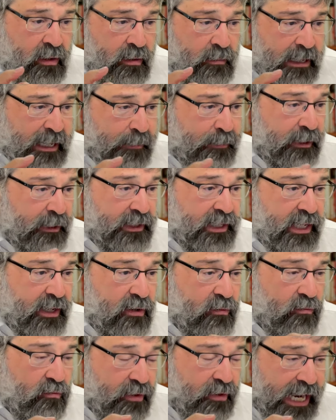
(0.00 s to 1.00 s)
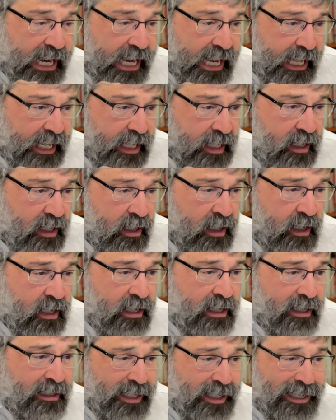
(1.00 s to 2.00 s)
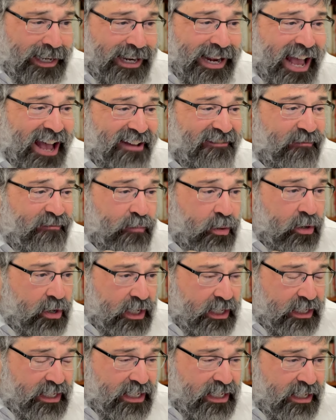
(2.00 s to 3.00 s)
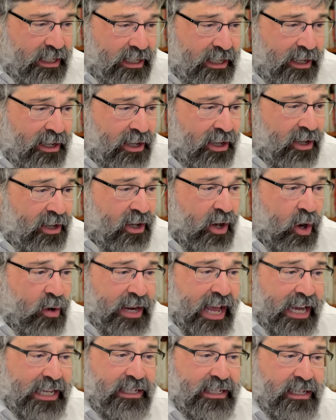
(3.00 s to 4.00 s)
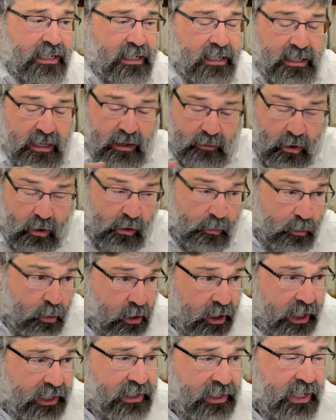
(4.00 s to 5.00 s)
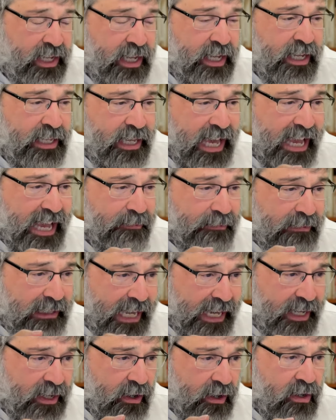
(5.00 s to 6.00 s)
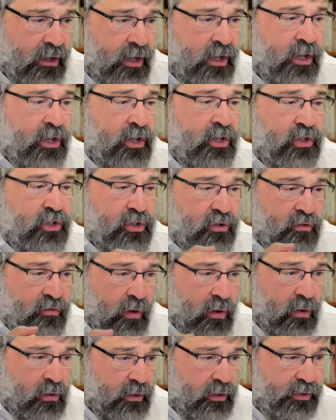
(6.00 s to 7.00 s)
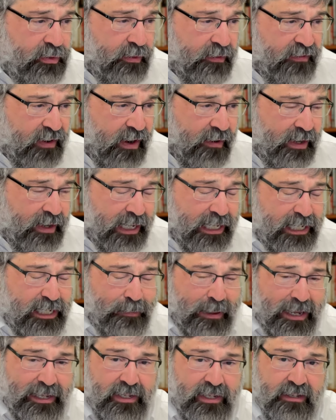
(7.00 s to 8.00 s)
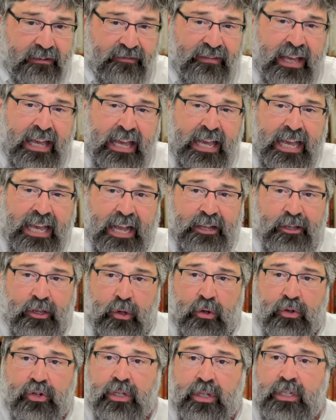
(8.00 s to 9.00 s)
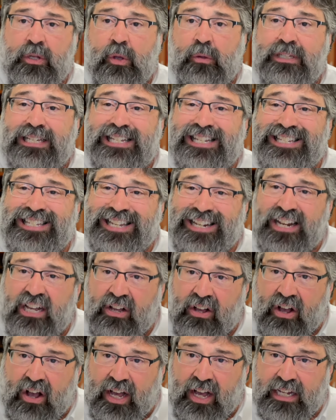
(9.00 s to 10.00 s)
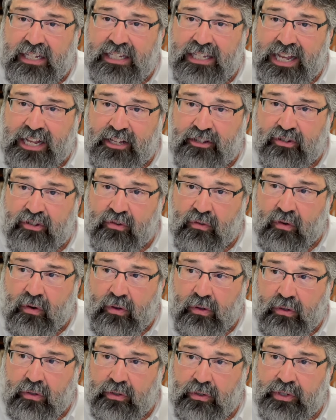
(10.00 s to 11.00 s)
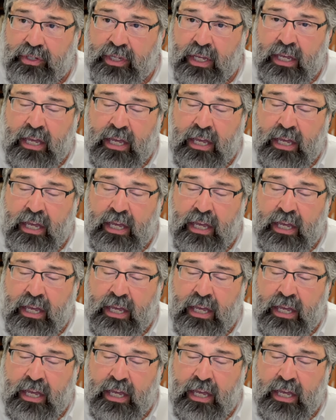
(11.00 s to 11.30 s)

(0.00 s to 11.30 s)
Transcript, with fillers: People didn't read, they didn't have books. Codexes or books came later. Scrolls were very expensive, and usually only synagogues had scrolls.